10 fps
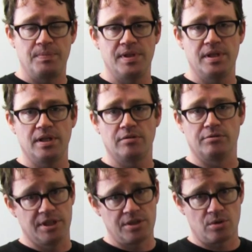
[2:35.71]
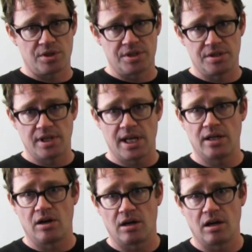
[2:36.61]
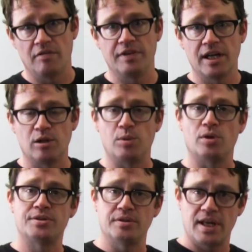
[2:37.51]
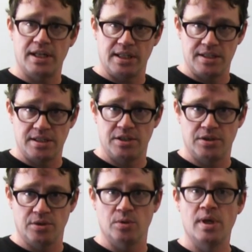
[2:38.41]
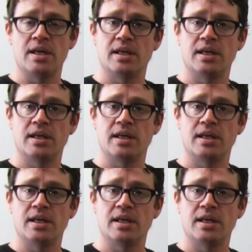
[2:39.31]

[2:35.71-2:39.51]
the resources that are available to that EC2